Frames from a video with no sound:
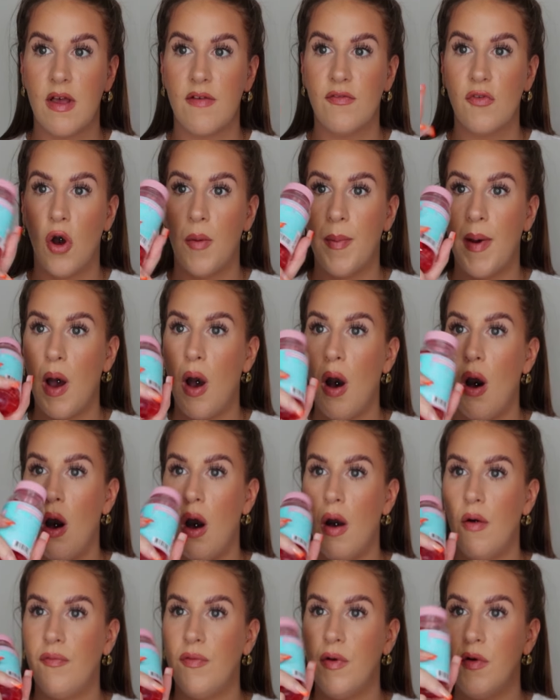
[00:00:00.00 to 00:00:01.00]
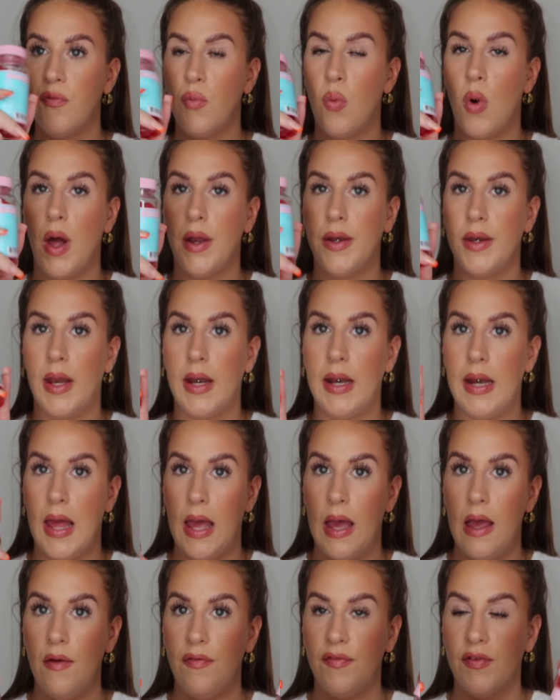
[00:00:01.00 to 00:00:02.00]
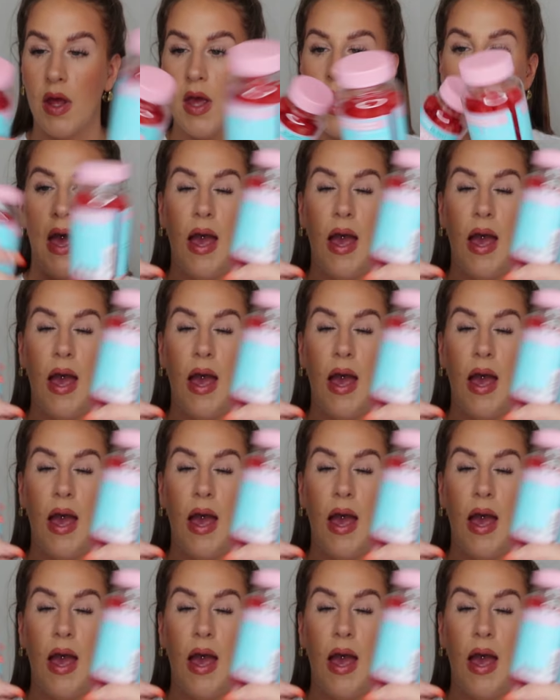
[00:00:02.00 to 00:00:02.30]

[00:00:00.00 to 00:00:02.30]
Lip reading: I've got about half of one left.